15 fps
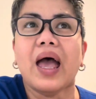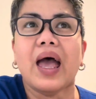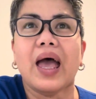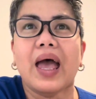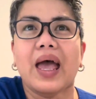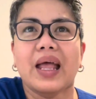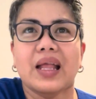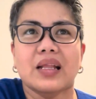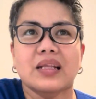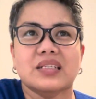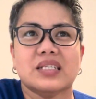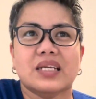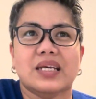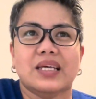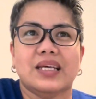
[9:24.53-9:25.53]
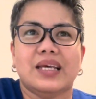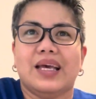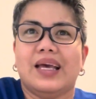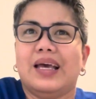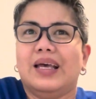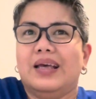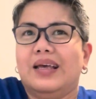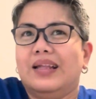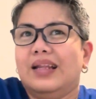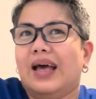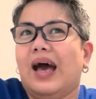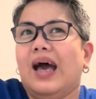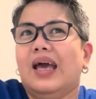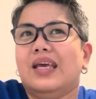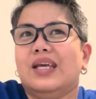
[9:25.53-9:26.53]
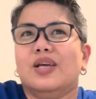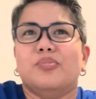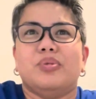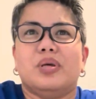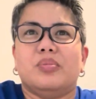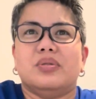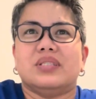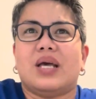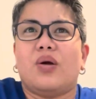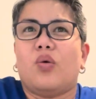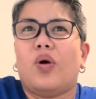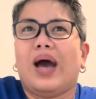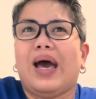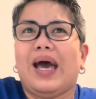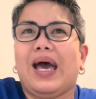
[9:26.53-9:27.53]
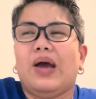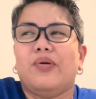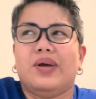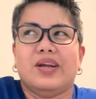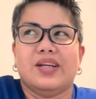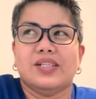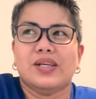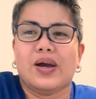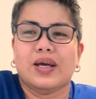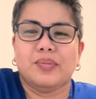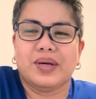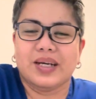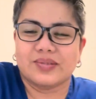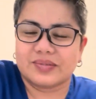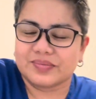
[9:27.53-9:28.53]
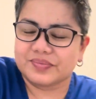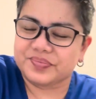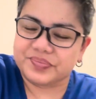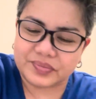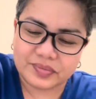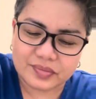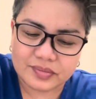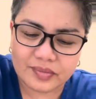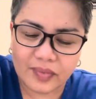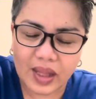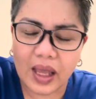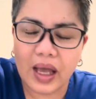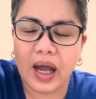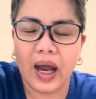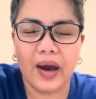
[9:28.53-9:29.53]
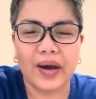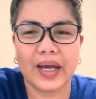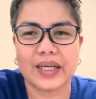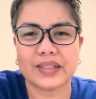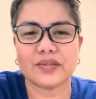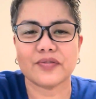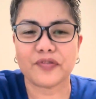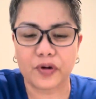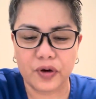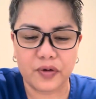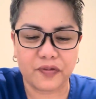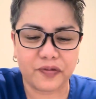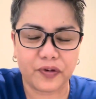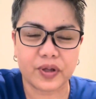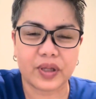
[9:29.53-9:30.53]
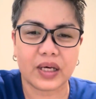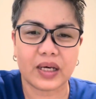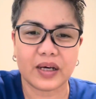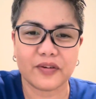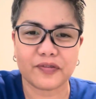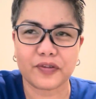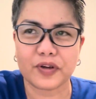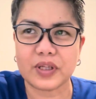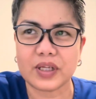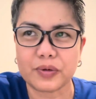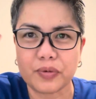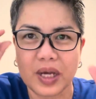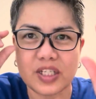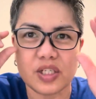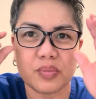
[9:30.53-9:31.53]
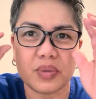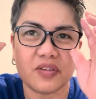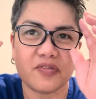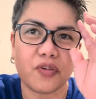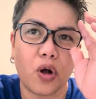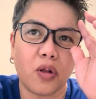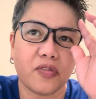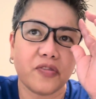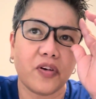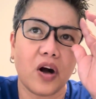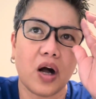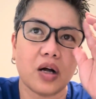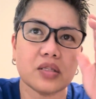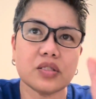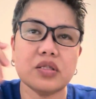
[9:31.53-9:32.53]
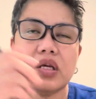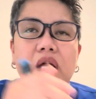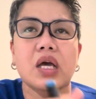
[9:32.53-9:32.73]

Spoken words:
And I hear people say, what are you talking about? All right, for the regimen Folfox,